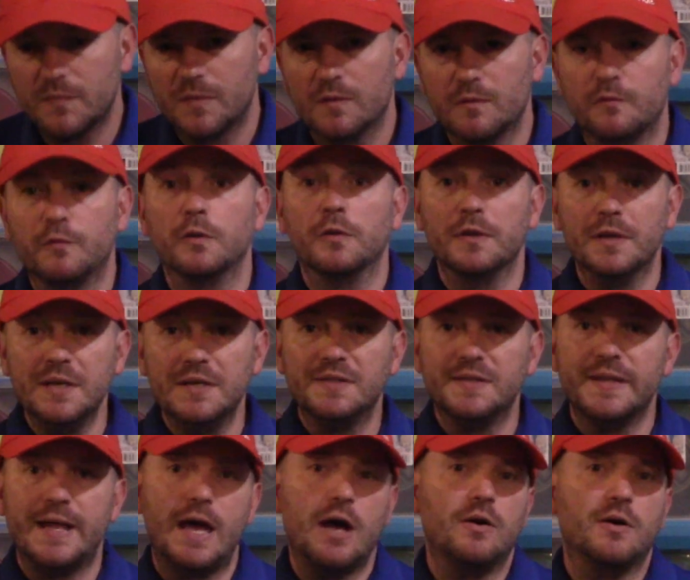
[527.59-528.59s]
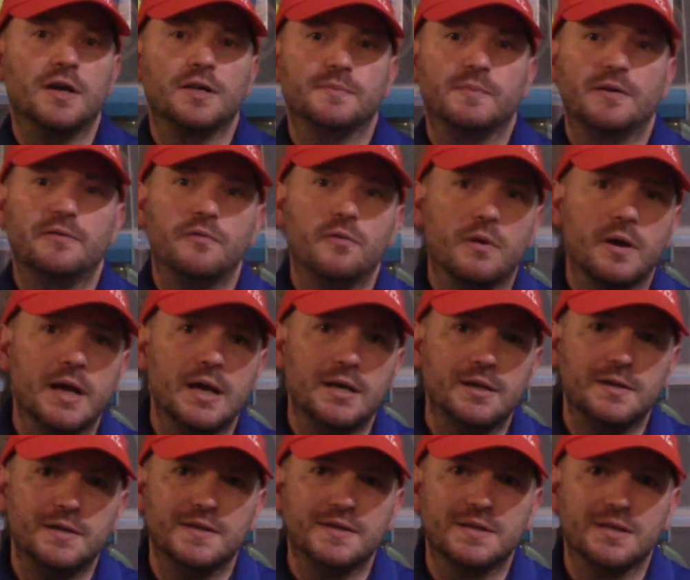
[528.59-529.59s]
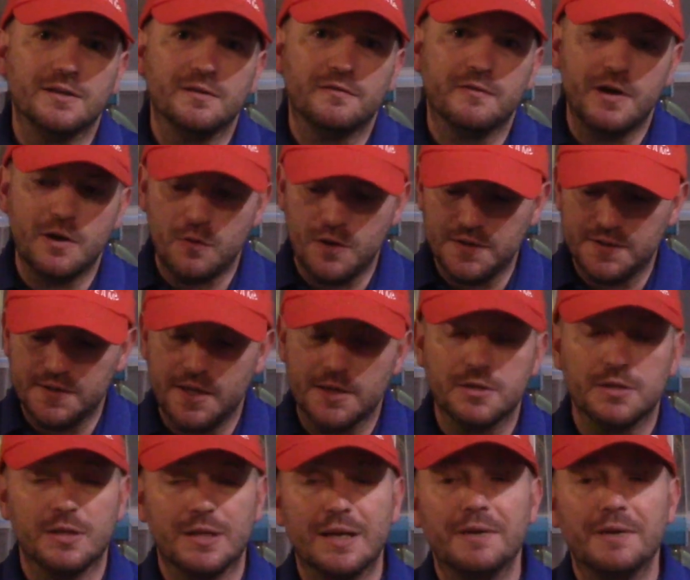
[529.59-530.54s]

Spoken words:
for at least now as my forehand disc in the fairway section.